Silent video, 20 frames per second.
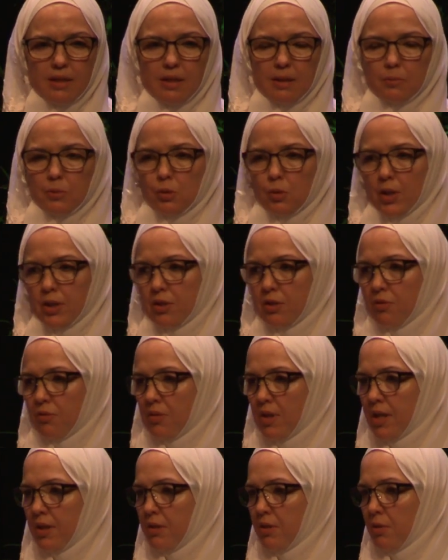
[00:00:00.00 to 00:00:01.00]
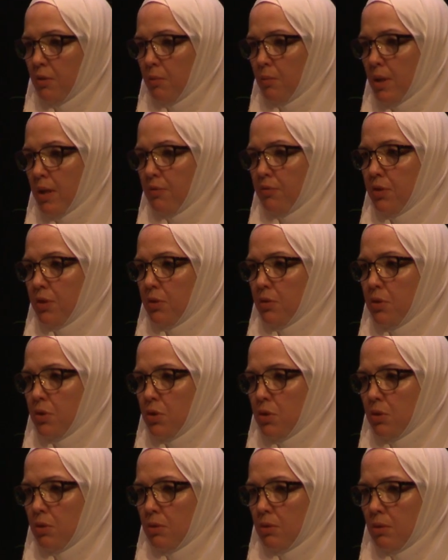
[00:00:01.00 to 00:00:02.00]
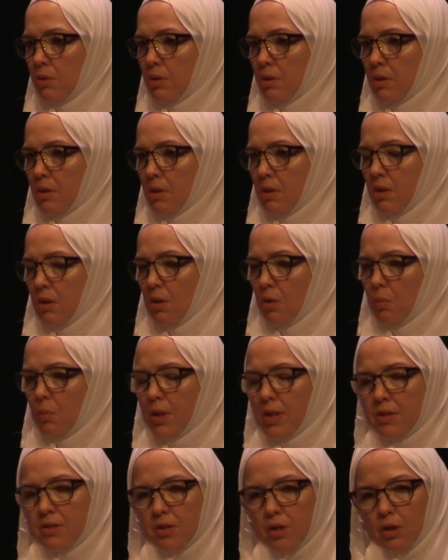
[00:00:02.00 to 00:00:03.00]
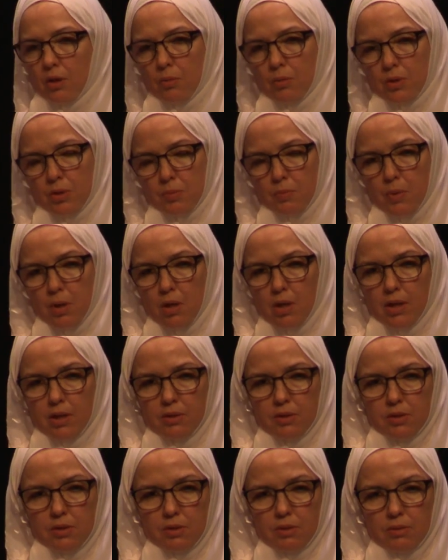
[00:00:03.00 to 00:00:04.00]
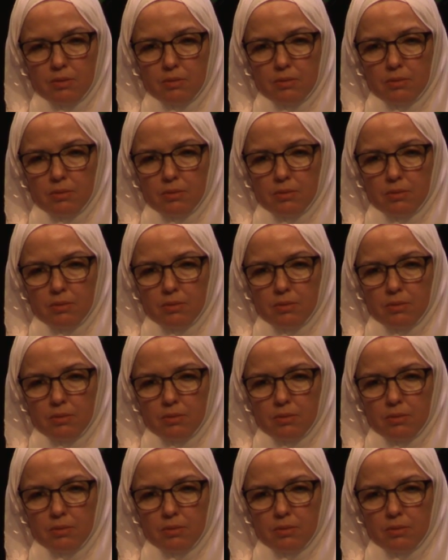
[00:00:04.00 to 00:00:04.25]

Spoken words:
and I'm going to find a refuge. What is our response?